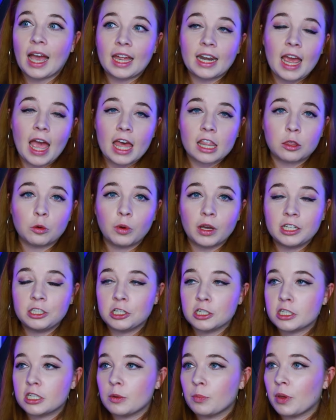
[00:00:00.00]
Anne Hathaway
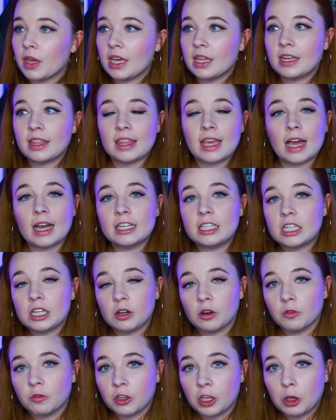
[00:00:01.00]
just appeared in The
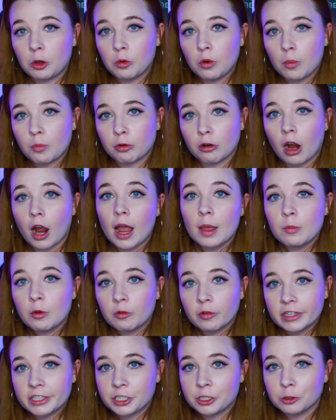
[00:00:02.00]
Idea of You, a Prime
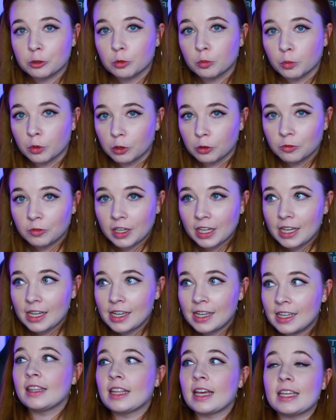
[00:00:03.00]
original
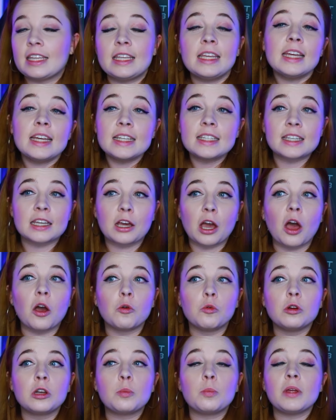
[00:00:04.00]
movie that years
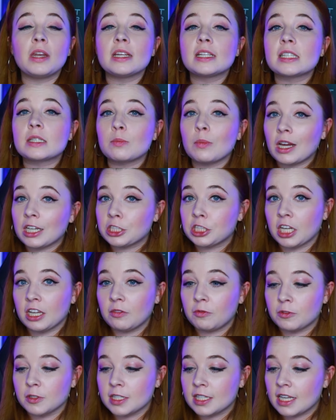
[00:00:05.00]
ago would have been a smash
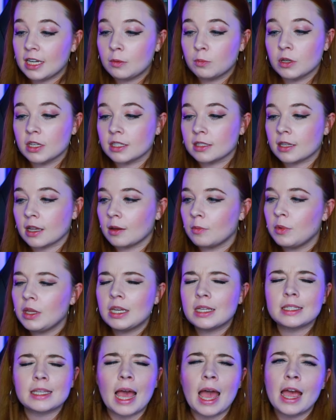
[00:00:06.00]
hit for cinemas. I
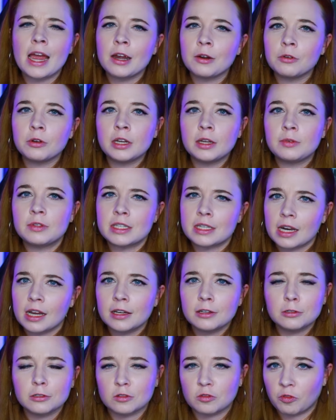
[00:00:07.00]
mean, it's Harry
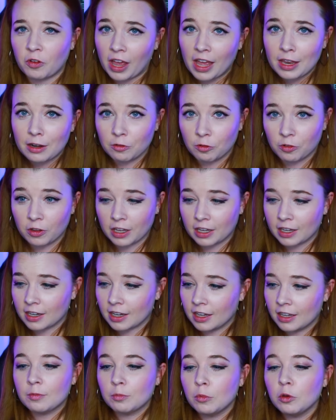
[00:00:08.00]
Styles fanfic.
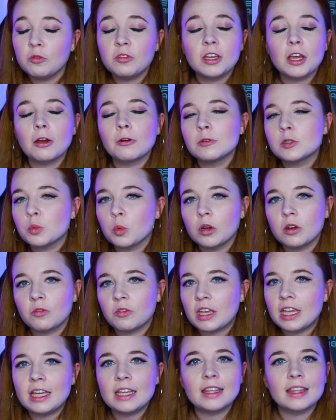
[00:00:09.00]
Moviegoers would
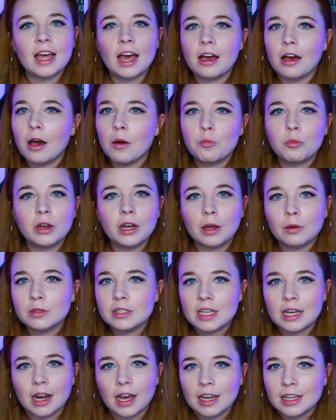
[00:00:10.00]
have eaten that up when I
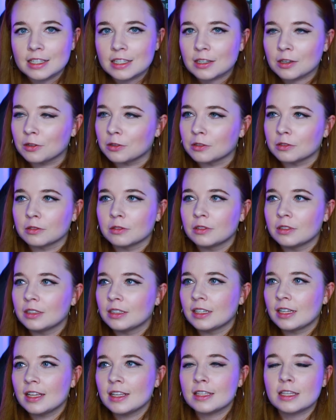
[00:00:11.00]
was in high school.
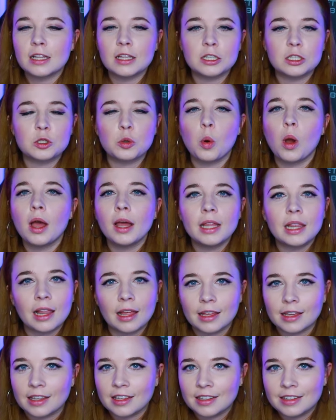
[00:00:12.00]
It's like
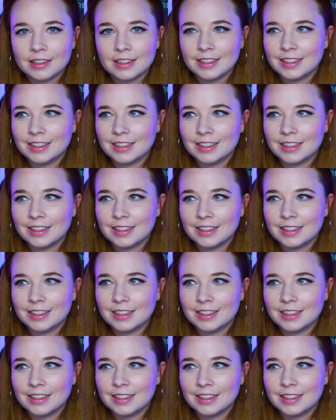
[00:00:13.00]
Twilight.